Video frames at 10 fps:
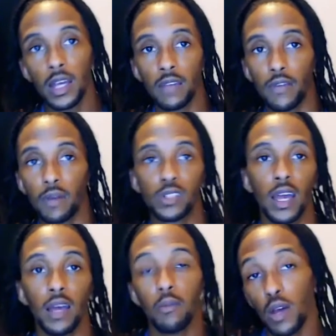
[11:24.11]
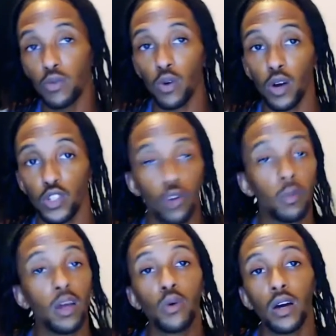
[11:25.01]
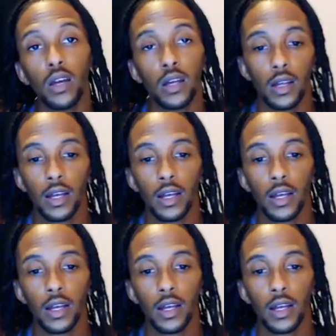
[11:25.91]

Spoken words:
If I'm saying me voy, yo me voy,